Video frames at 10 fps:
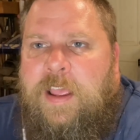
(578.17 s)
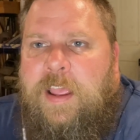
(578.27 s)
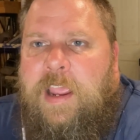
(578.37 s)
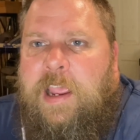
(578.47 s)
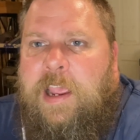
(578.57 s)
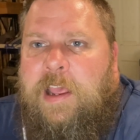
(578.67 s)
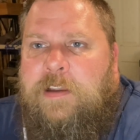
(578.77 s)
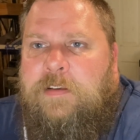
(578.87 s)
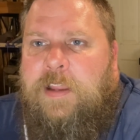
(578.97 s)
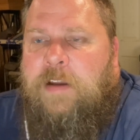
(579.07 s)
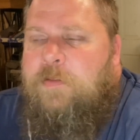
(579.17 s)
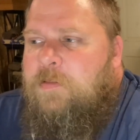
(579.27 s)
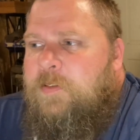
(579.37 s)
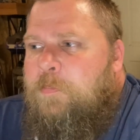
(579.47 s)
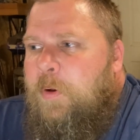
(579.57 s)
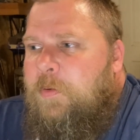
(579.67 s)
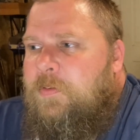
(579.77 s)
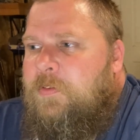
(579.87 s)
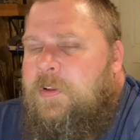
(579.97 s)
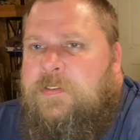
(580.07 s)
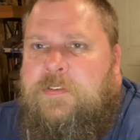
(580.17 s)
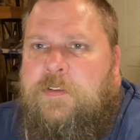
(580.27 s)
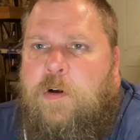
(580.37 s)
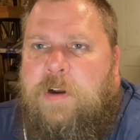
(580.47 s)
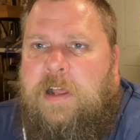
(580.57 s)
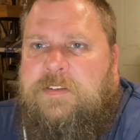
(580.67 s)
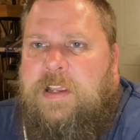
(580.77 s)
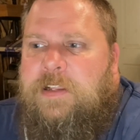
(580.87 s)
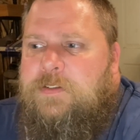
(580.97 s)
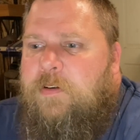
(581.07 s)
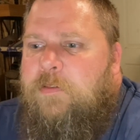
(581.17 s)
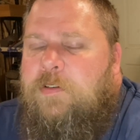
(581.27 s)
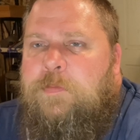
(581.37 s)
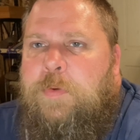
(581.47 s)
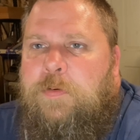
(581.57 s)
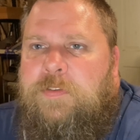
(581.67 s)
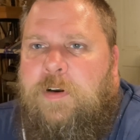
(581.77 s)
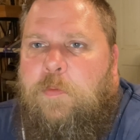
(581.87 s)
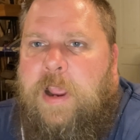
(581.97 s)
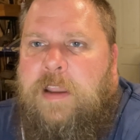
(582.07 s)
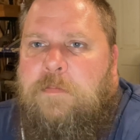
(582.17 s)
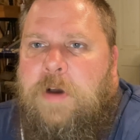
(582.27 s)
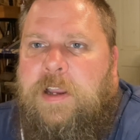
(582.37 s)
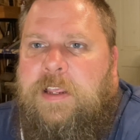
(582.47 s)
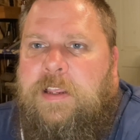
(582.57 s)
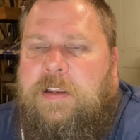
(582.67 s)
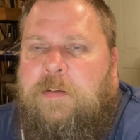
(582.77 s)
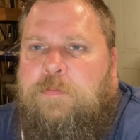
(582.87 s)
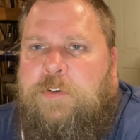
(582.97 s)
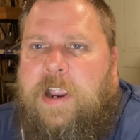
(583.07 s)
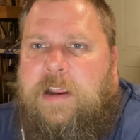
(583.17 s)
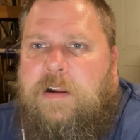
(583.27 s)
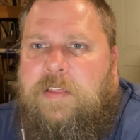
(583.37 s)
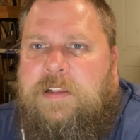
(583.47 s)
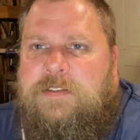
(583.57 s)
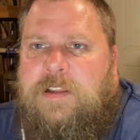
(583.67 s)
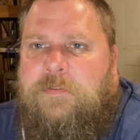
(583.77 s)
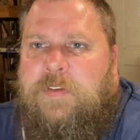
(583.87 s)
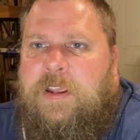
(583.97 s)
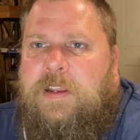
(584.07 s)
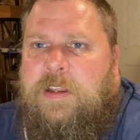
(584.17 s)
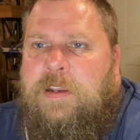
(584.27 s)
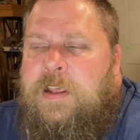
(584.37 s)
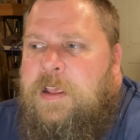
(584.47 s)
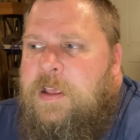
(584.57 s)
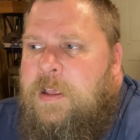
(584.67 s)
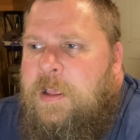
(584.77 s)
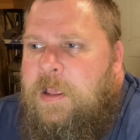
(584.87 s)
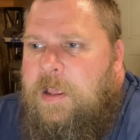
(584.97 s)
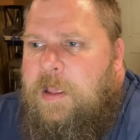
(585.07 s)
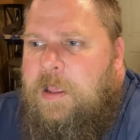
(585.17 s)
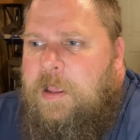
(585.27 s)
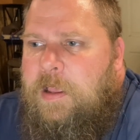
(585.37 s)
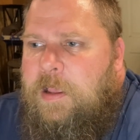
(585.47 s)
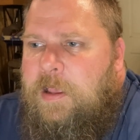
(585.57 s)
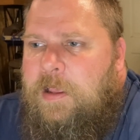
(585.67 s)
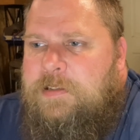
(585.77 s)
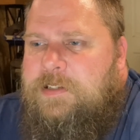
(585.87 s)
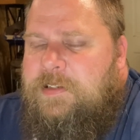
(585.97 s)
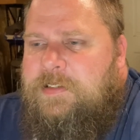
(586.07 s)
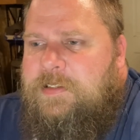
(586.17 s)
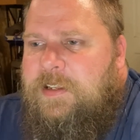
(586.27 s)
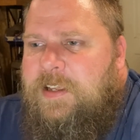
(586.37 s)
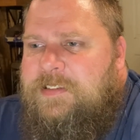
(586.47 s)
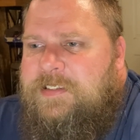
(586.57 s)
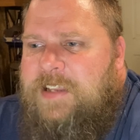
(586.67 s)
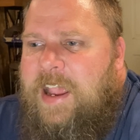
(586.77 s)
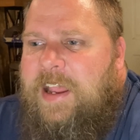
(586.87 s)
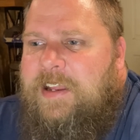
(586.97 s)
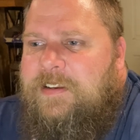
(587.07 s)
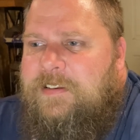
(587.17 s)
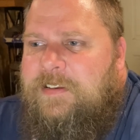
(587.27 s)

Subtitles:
and everyone's boots, it's snowing outside, so everyone's boots are wet and muddy, and they're tracking all that stuff in, and it's sad,